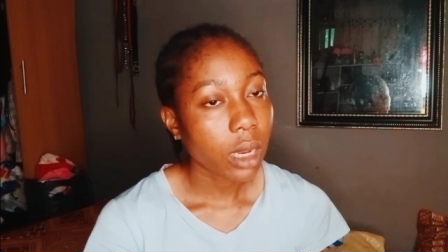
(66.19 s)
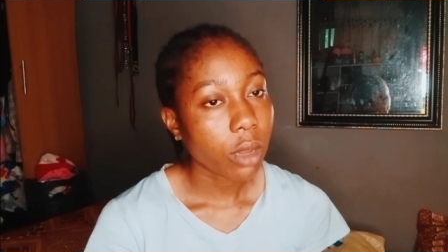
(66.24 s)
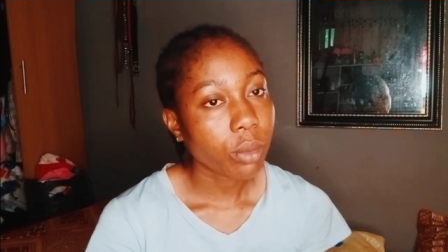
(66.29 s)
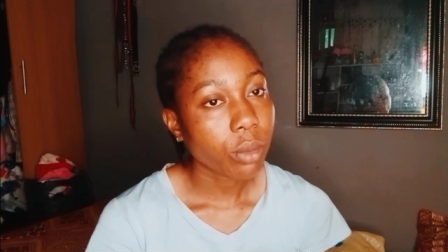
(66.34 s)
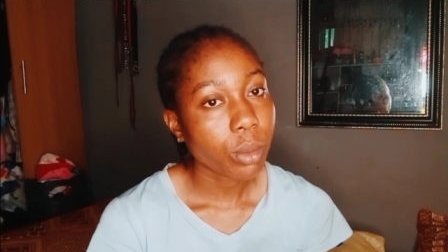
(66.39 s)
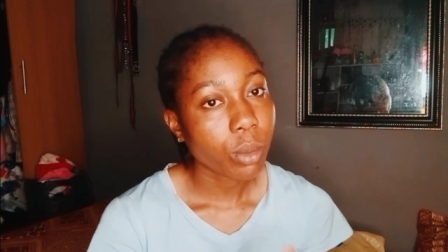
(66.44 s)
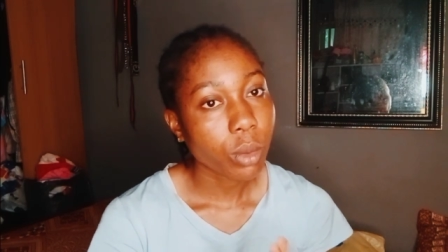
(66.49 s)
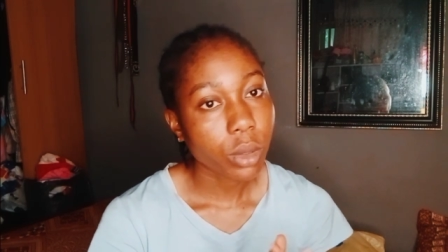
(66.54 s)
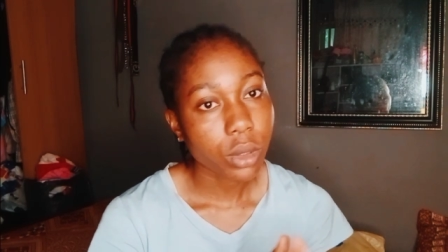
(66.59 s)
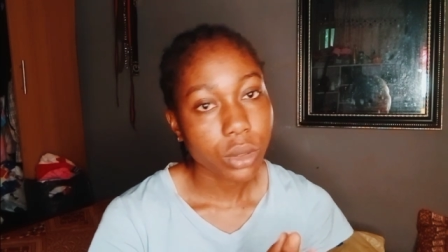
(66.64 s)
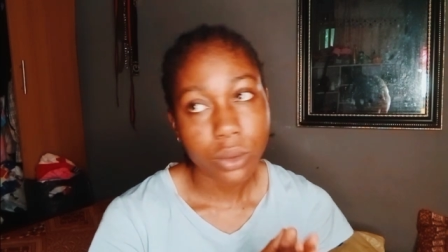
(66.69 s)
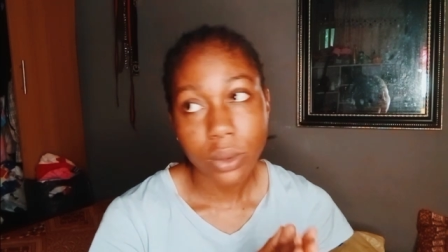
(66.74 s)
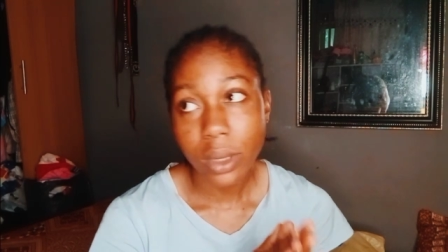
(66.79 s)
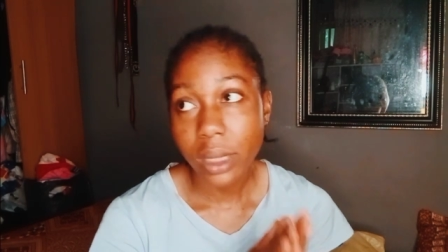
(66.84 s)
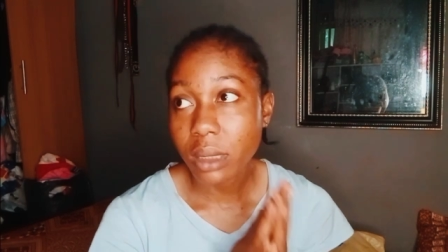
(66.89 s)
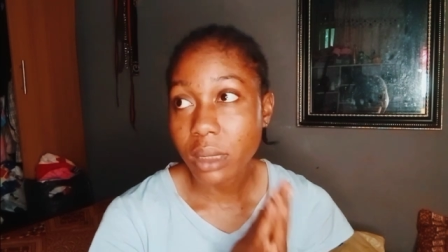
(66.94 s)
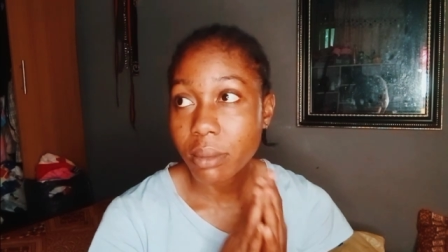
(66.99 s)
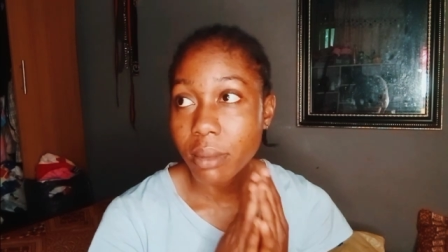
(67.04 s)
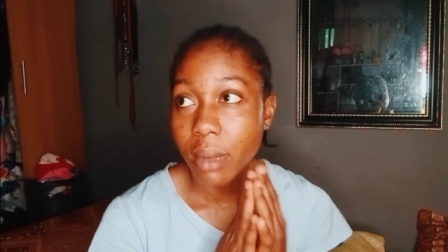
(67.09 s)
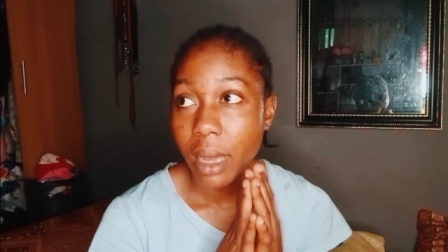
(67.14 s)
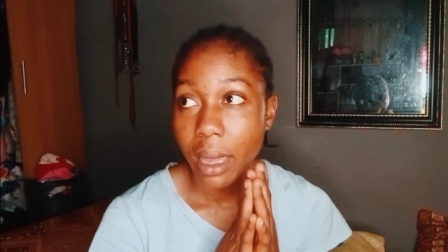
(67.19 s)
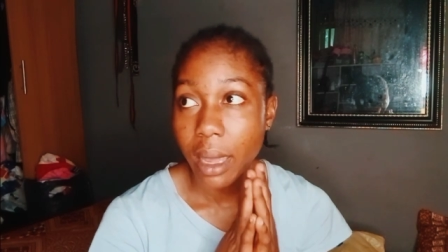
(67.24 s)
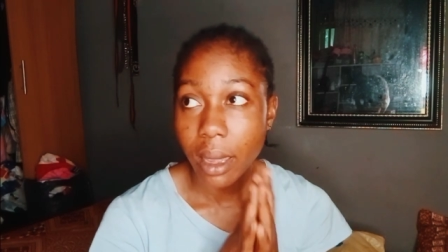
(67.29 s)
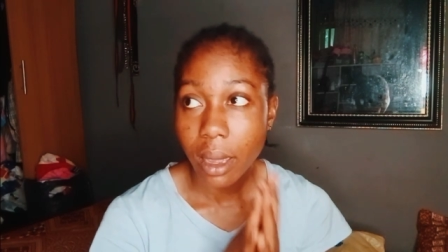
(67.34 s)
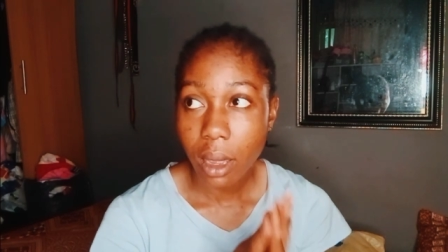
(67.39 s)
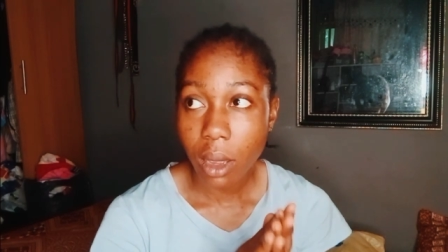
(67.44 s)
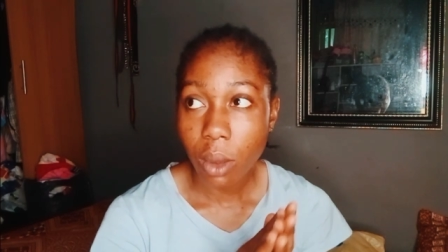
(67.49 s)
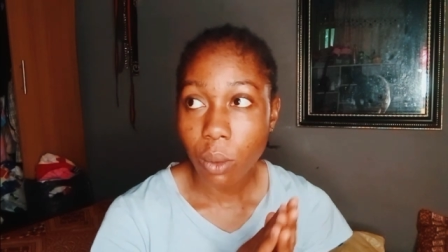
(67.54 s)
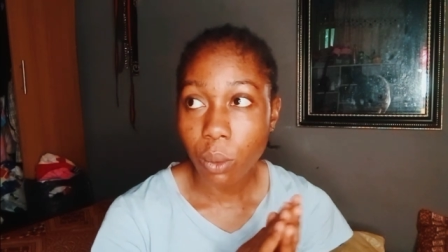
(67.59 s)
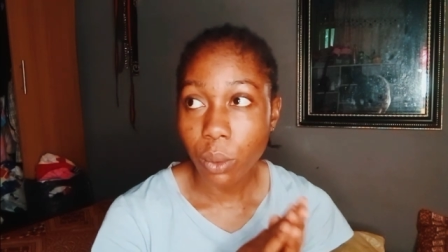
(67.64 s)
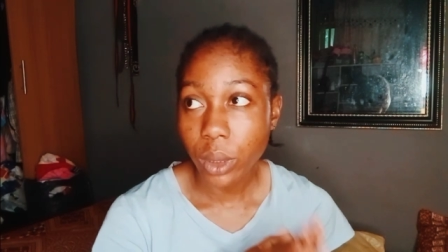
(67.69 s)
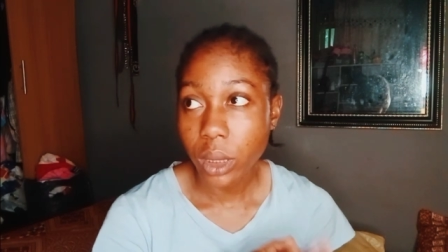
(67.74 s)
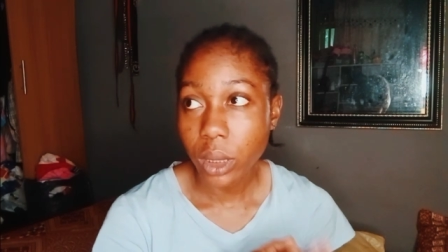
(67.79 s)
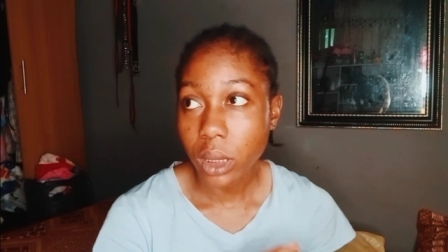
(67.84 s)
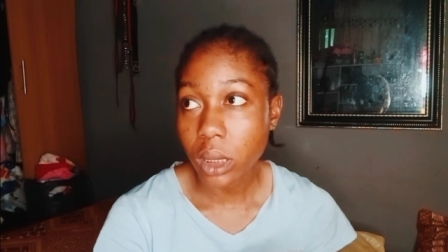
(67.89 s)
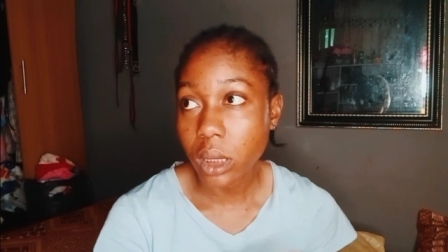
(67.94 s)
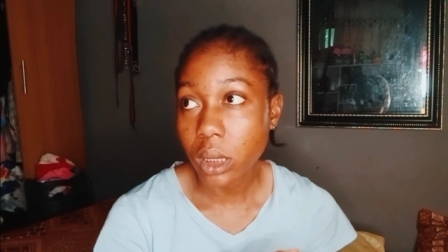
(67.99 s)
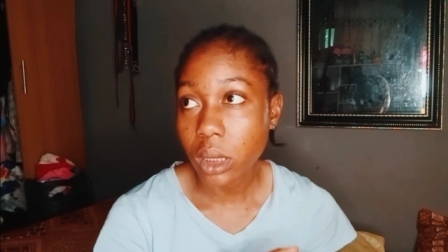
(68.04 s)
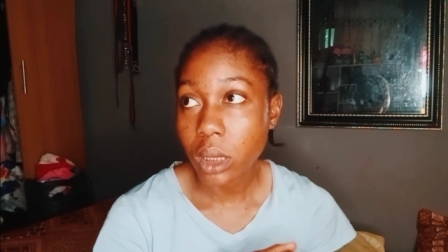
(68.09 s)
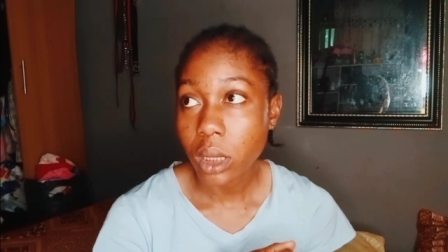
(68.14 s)
moisturizing my hair
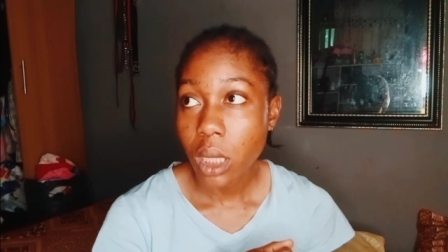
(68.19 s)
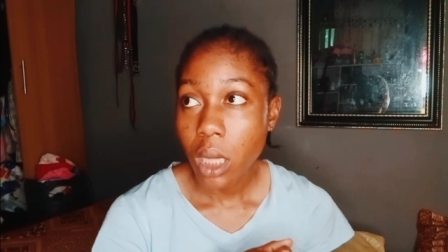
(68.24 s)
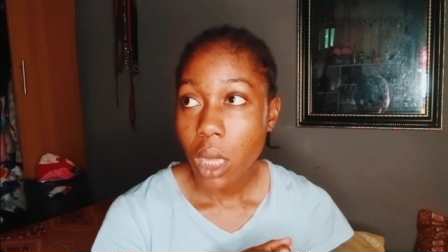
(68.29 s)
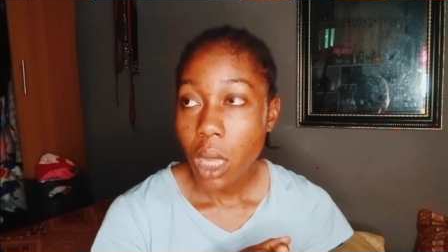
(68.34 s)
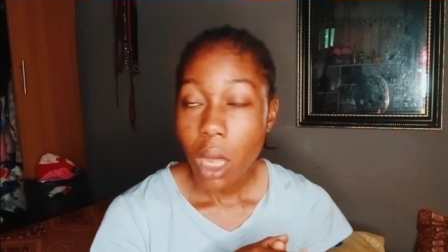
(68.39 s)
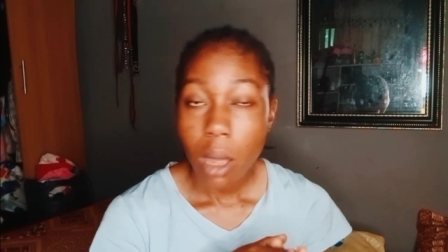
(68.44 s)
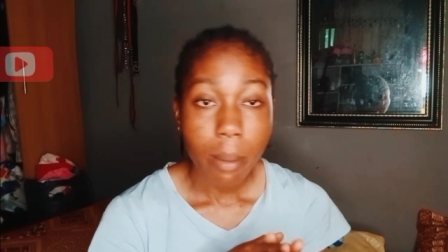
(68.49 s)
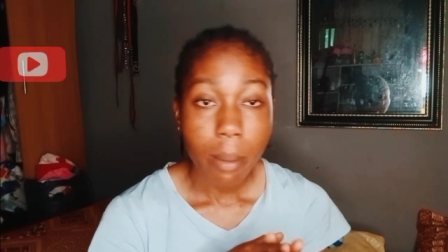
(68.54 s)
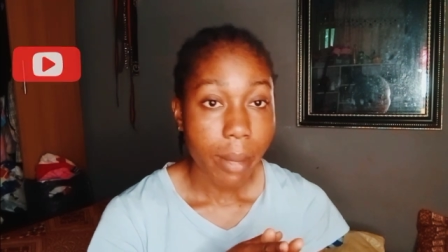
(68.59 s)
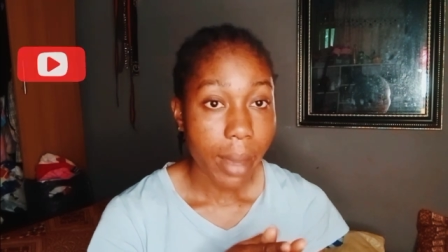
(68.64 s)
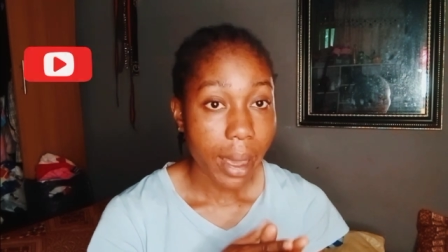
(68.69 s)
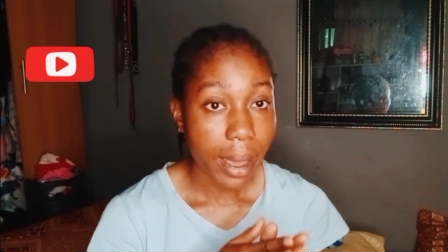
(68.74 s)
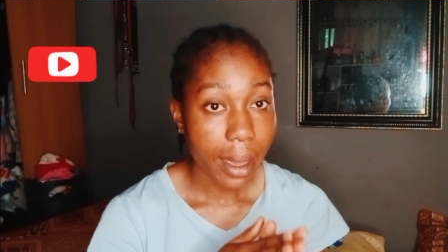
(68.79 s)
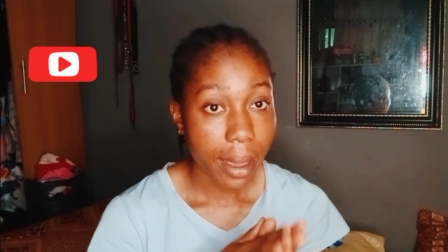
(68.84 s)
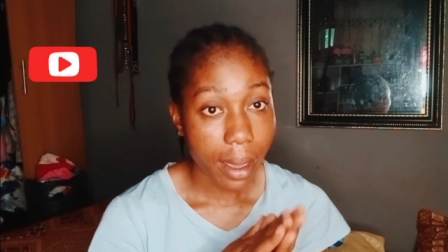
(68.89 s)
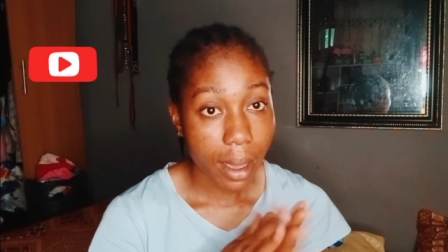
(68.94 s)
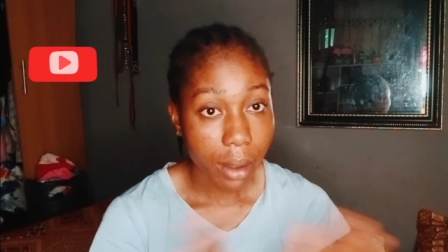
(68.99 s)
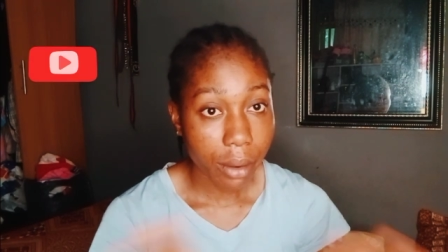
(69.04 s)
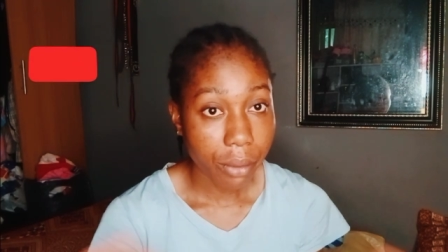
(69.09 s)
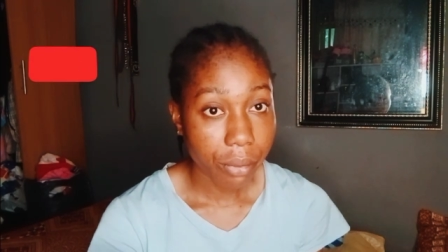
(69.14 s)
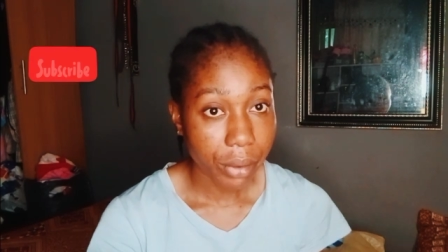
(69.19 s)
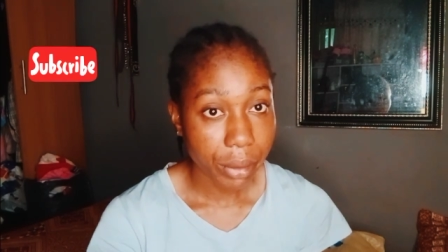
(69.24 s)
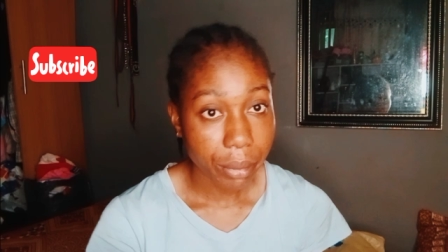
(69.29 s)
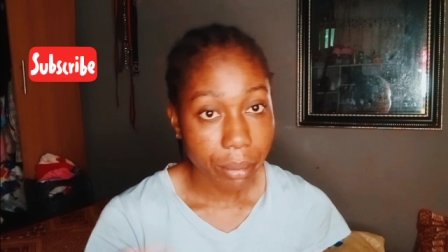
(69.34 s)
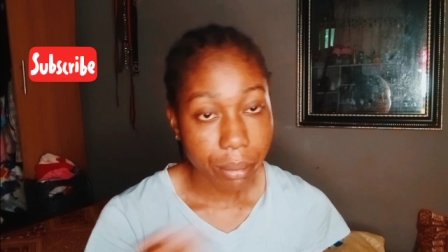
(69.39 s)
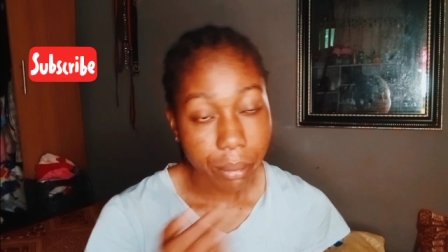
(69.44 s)
with my hair cream.